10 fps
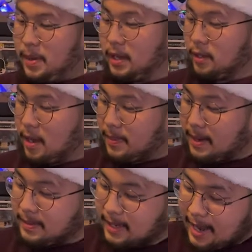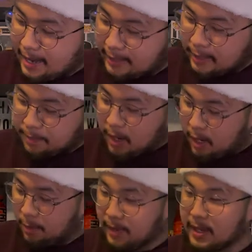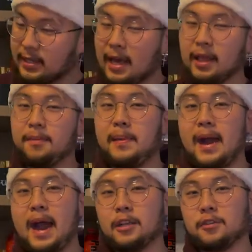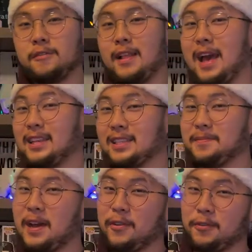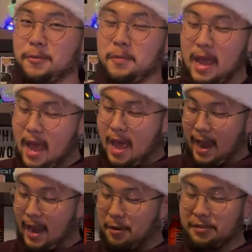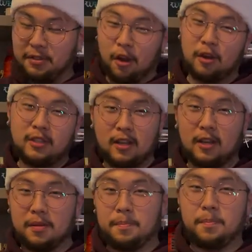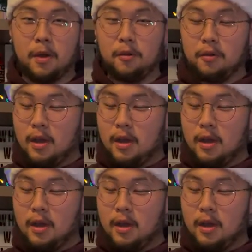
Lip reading: But, you know, I'm gonna say, I got this bottle because I left my hydro flask in my room, and I was thirsty on the boat